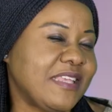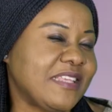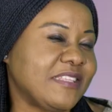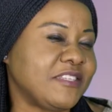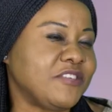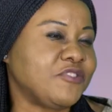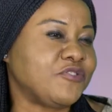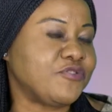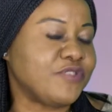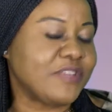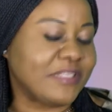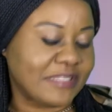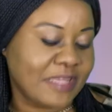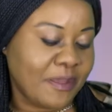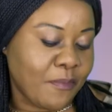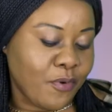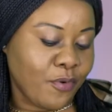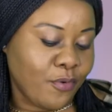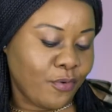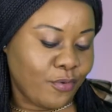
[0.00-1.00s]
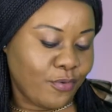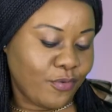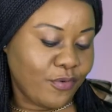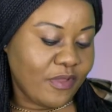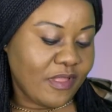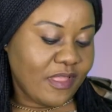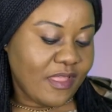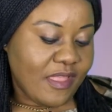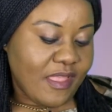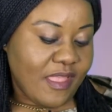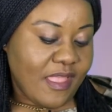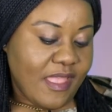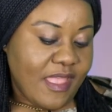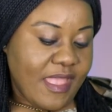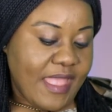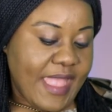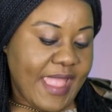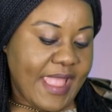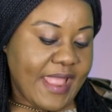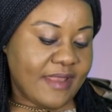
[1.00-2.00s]
is it treatable?
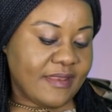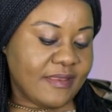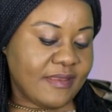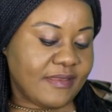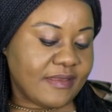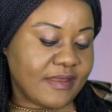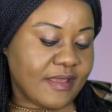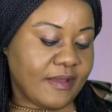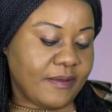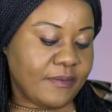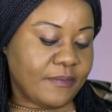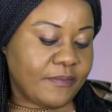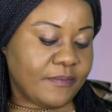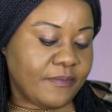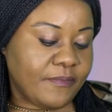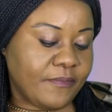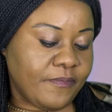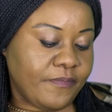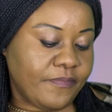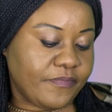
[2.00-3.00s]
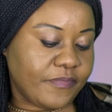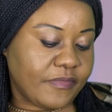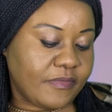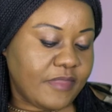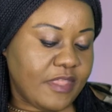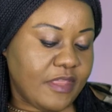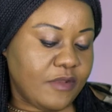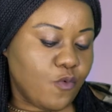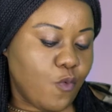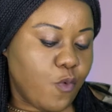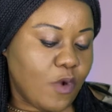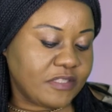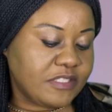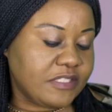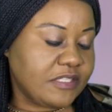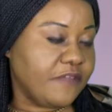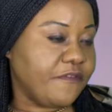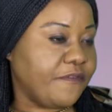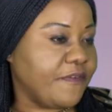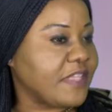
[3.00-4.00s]
And in
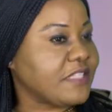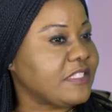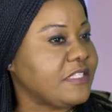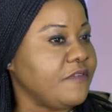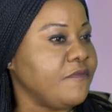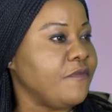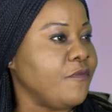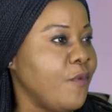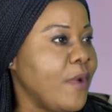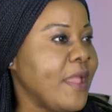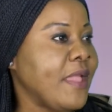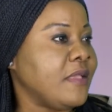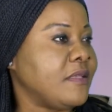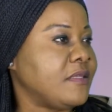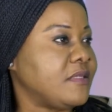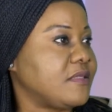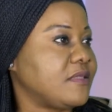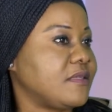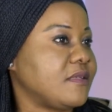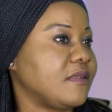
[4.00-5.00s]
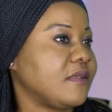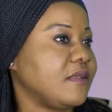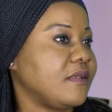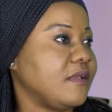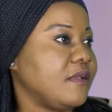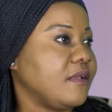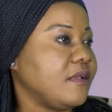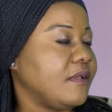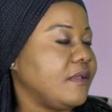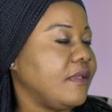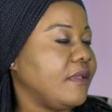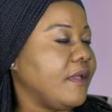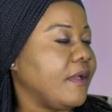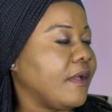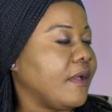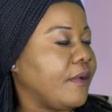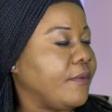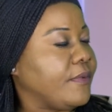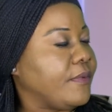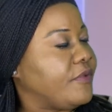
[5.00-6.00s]
what effective ways
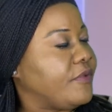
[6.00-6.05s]
can we